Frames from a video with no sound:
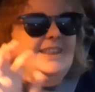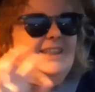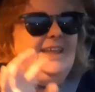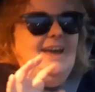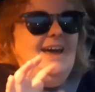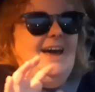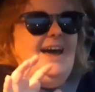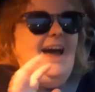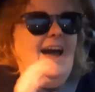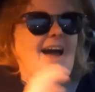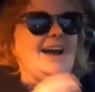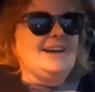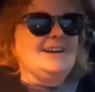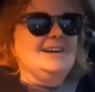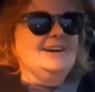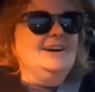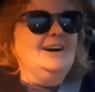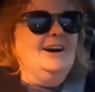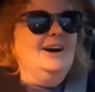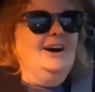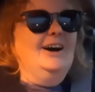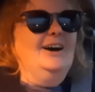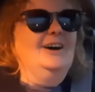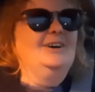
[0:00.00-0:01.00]
lack
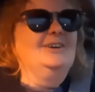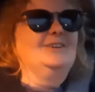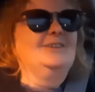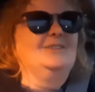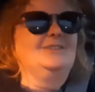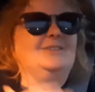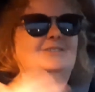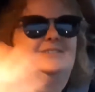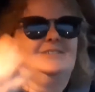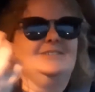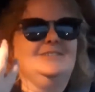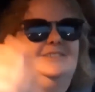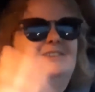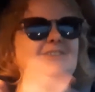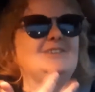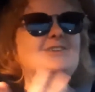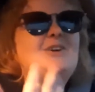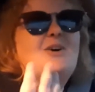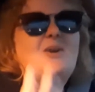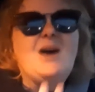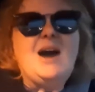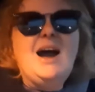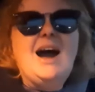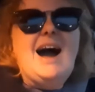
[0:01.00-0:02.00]
of, you
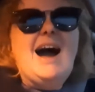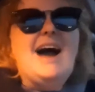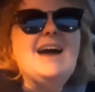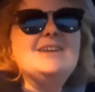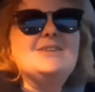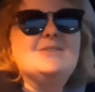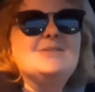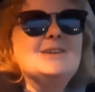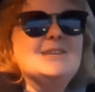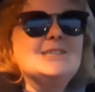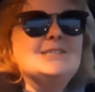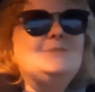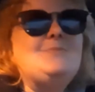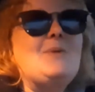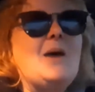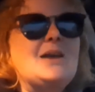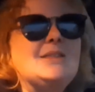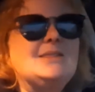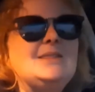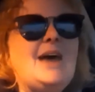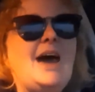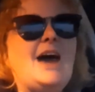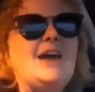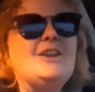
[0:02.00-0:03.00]
know, I don't
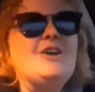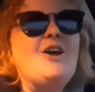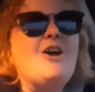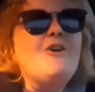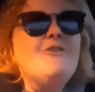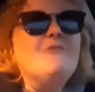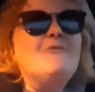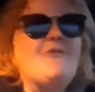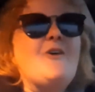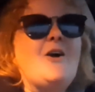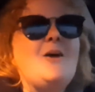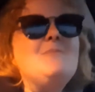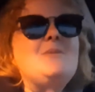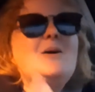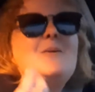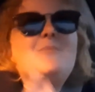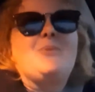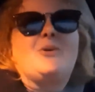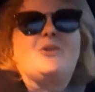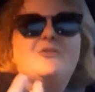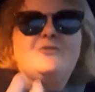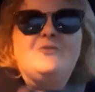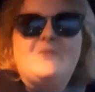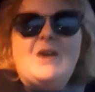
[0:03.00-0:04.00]
expect that from a
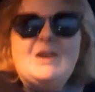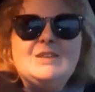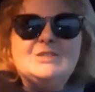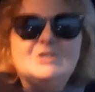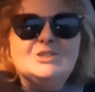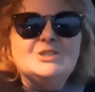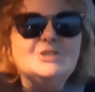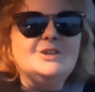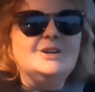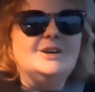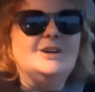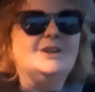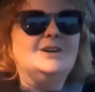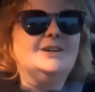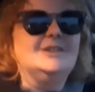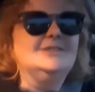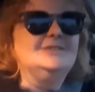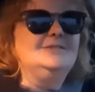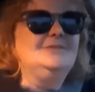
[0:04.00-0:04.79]
professional.